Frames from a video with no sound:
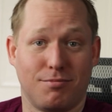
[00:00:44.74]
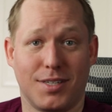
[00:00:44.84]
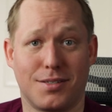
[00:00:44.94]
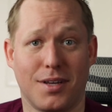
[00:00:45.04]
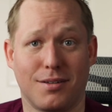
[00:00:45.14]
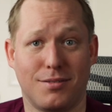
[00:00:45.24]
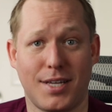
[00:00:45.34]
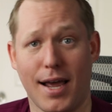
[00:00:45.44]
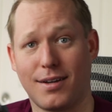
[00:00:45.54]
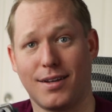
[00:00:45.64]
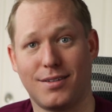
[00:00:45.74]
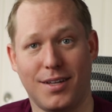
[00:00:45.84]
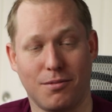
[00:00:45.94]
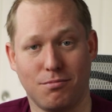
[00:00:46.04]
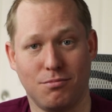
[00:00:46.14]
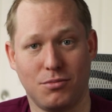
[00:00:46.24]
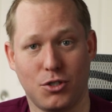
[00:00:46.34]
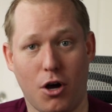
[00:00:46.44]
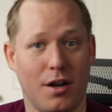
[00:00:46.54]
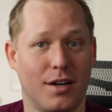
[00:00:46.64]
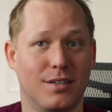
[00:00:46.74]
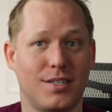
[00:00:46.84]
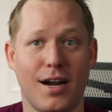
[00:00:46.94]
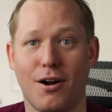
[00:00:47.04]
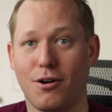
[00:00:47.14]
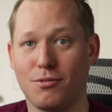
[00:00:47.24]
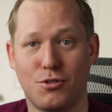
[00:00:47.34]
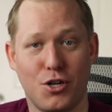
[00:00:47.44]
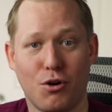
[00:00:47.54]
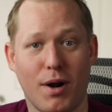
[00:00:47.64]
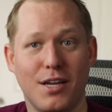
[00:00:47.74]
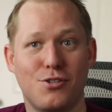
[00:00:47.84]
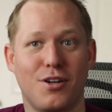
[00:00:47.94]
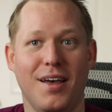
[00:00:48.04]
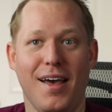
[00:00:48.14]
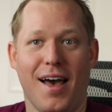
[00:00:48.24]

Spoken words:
this is a tactic that taught an entire generation